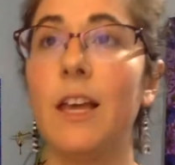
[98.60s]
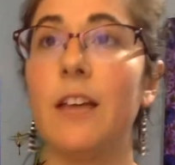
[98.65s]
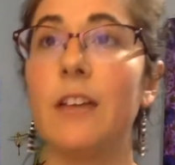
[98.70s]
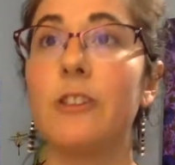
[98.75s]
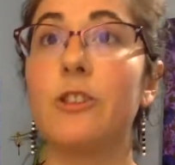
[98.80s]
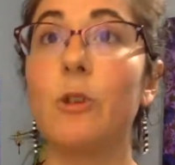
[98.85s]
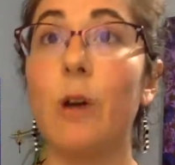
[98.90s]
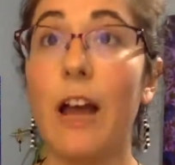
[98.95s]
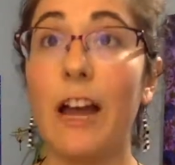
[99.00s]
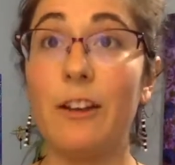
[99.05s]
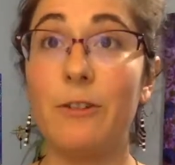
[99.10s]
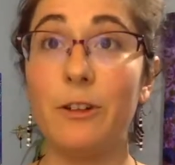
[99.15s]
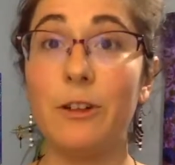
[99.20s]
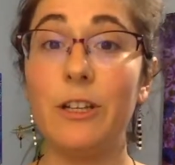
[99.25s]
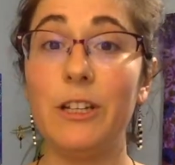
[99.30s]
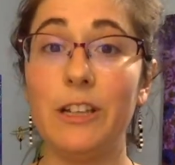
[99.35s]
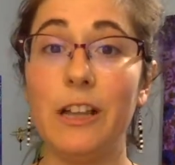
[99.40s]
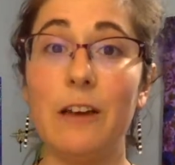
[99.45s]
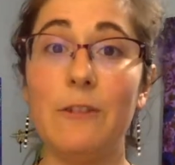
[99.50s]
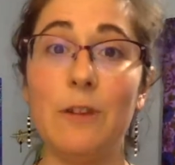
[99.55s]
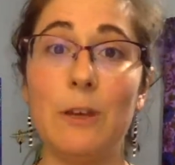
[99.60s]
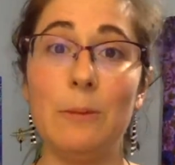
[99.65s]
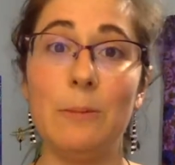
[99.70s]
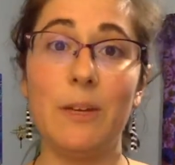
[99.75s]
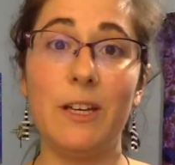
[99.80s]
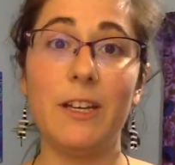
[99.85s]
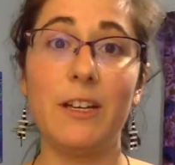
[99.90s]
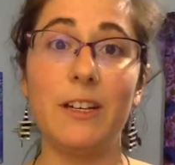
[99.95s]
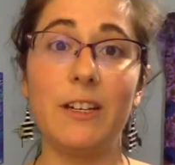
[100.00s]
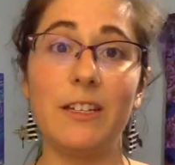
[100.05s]
So I really love it
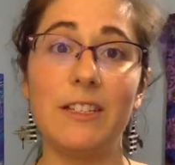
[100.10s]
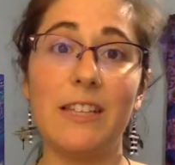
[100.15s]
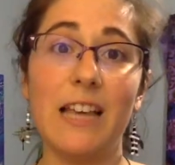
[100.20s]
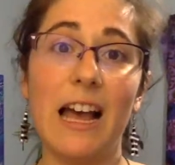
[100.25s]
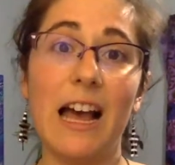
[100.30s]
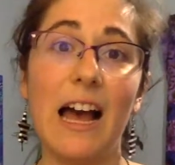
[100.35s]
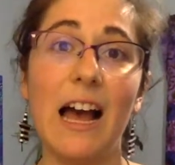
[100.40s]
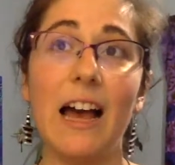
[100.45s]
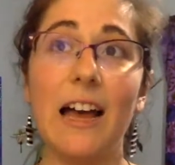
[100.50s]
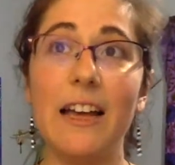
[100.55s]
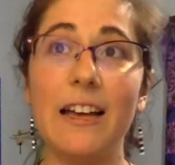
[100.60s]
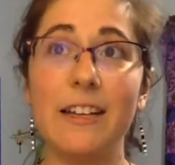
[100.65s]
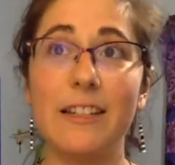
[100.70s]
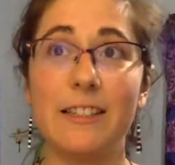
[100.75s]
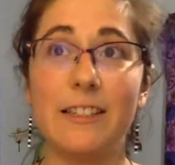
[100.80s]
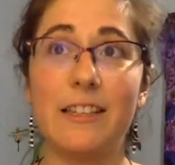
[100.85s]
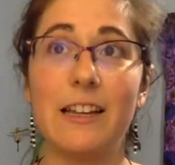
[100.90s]
because it's